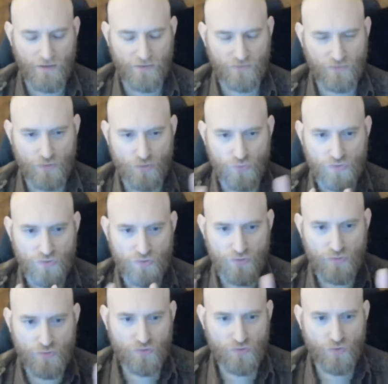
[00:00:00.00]
So
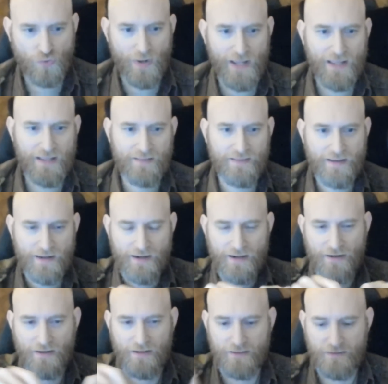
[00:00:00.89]
you train
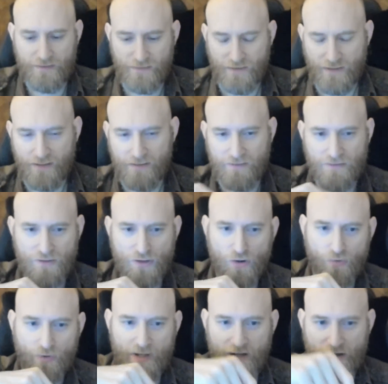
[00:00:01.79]
there in
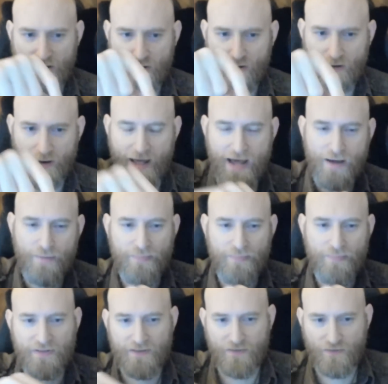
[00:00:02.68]
going in a
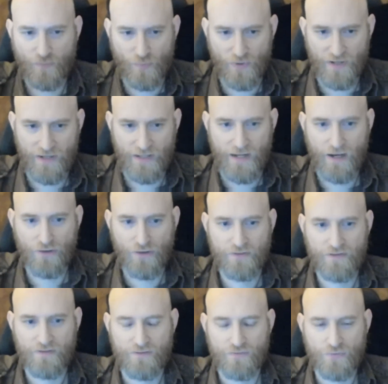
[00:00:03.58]
column and then spreading
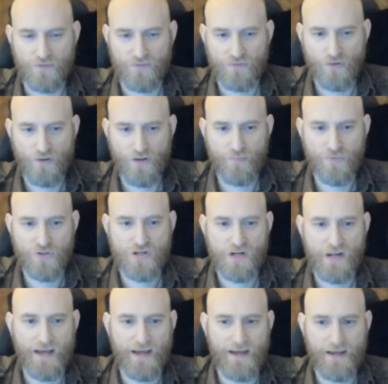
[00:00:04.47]
out into a
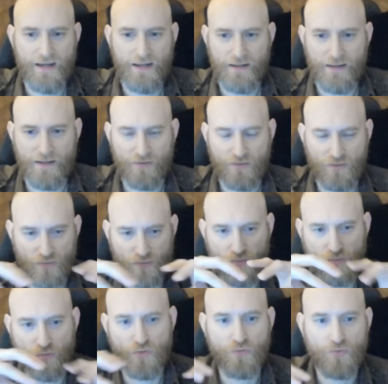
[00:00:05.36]
skirmish line and to
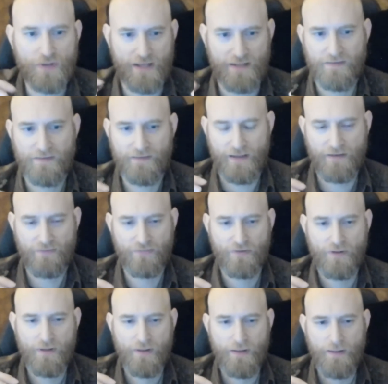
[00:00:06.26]
do that
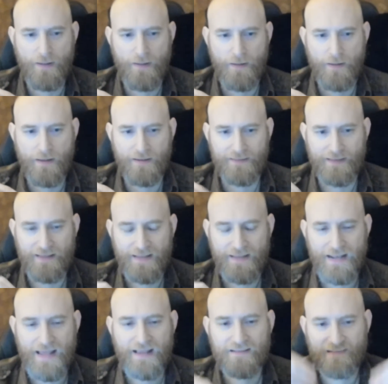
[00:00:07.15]
stuff. Then
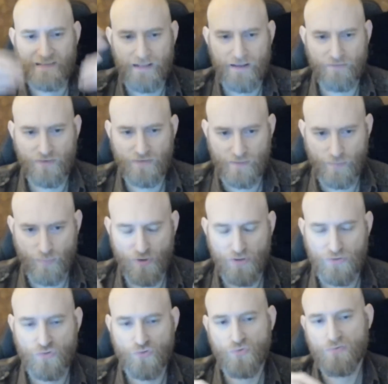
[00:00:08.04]
the next level is the
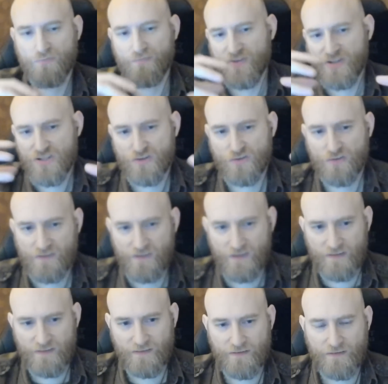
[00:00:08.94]
platoon, which
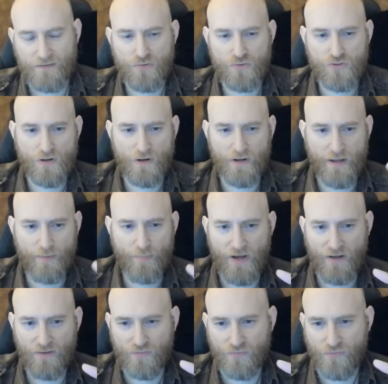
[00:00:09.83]
consists usually
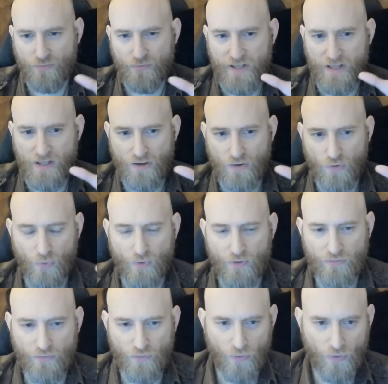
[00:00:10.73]
about 3
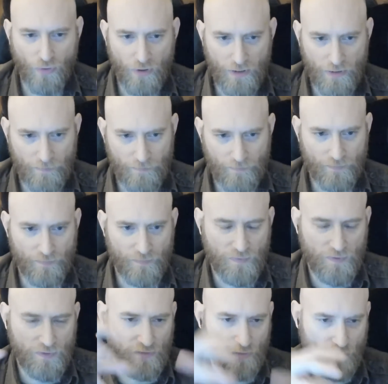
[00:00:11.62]
or 4
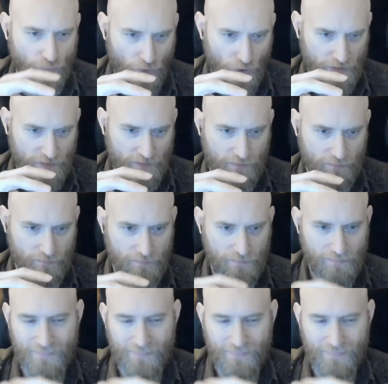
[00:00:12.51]
squads.